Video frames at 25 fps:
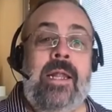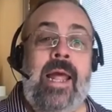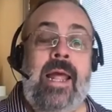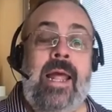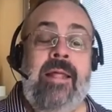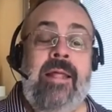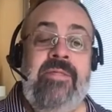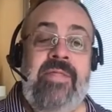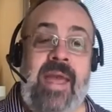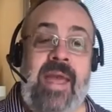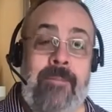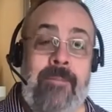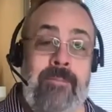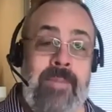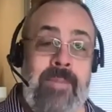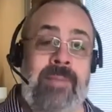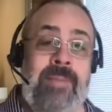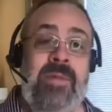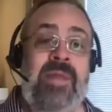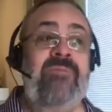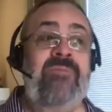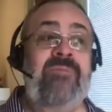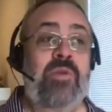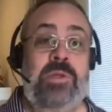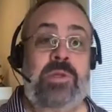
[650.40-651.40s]
That made
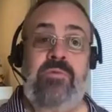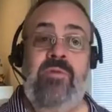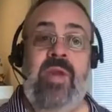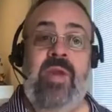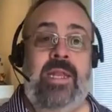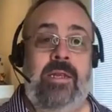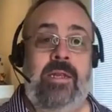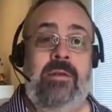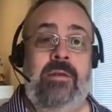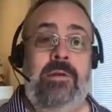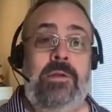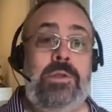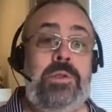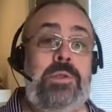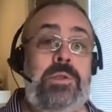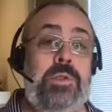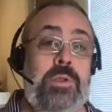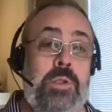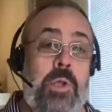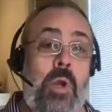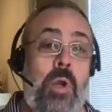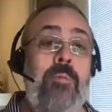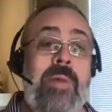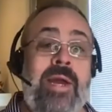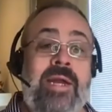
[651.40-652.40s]
me frustrated,
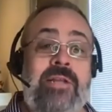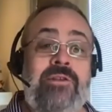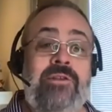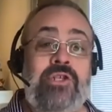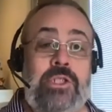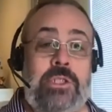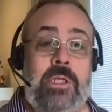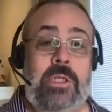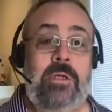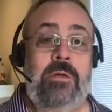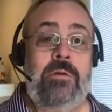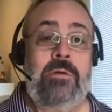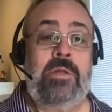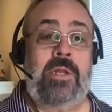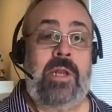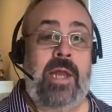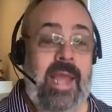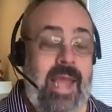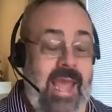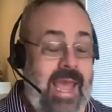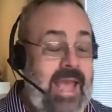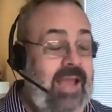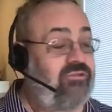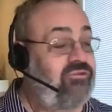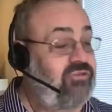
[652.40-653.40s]
so much so that
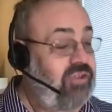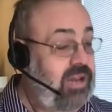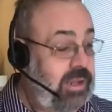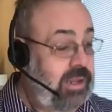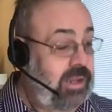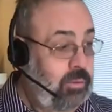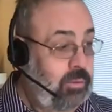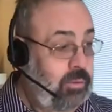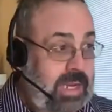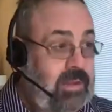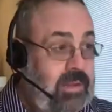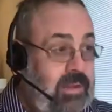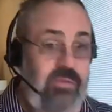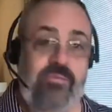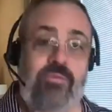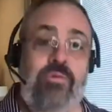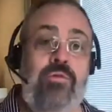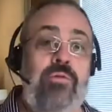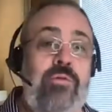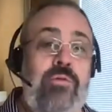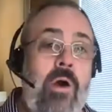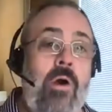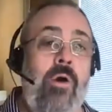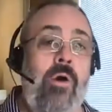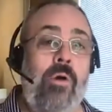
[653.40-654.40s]
I actually went
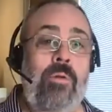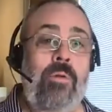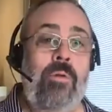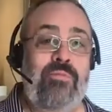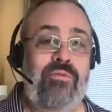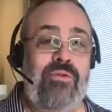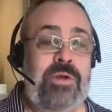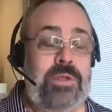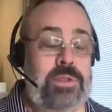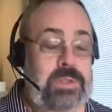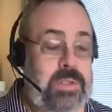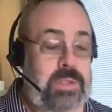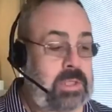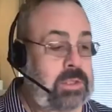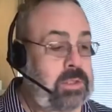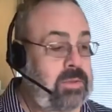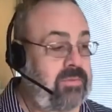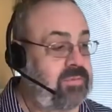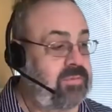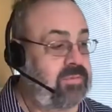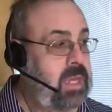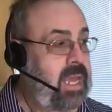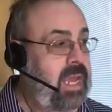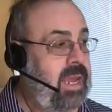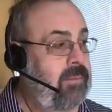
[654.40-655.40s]
through the whole process
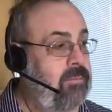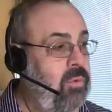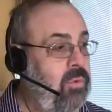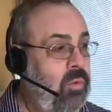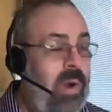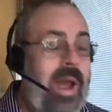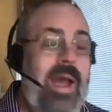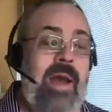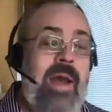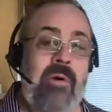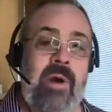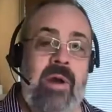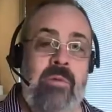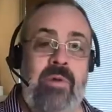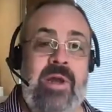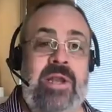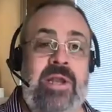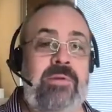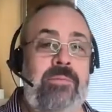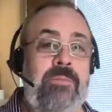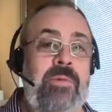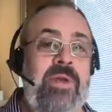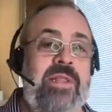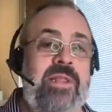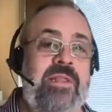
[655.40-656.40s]
of saying, wow, I
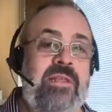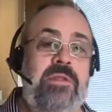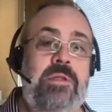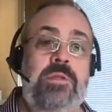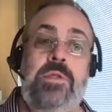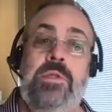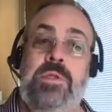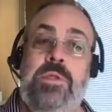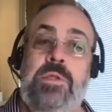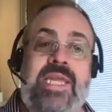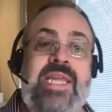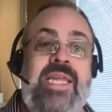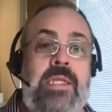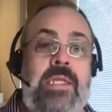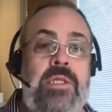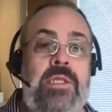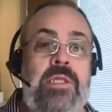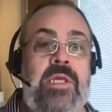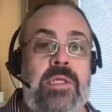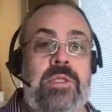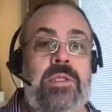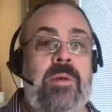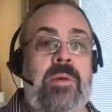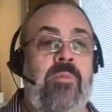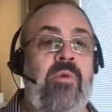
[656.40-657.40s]
wonder whether this is
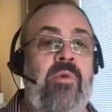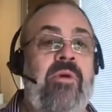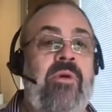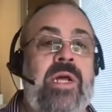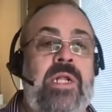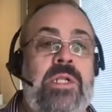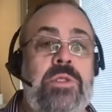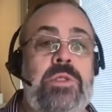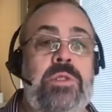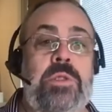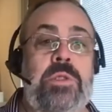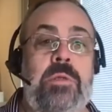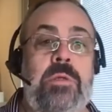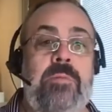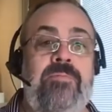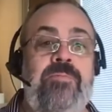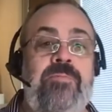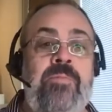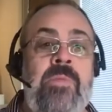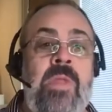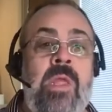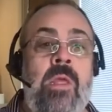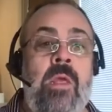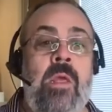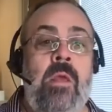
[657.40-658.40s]
easier somewhere else.
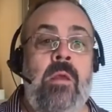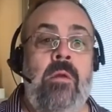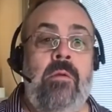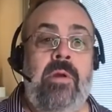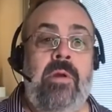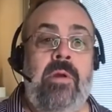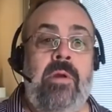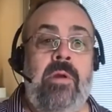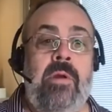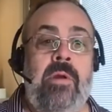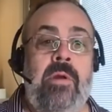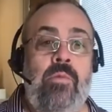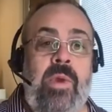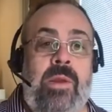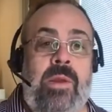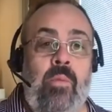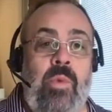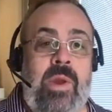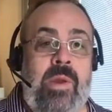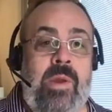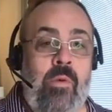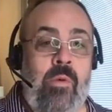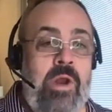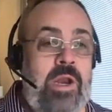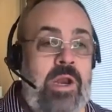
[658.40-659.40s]
Right?
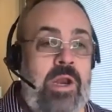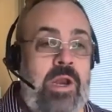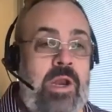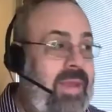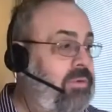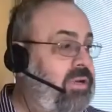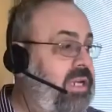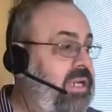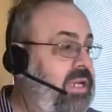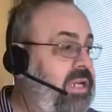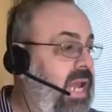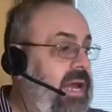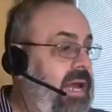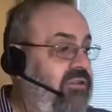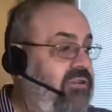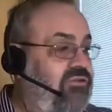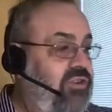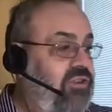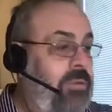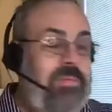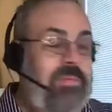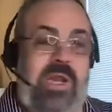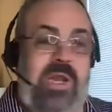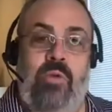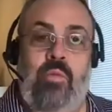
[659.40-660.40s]
We want to be able to get
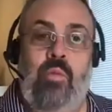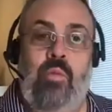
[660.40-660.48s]
our job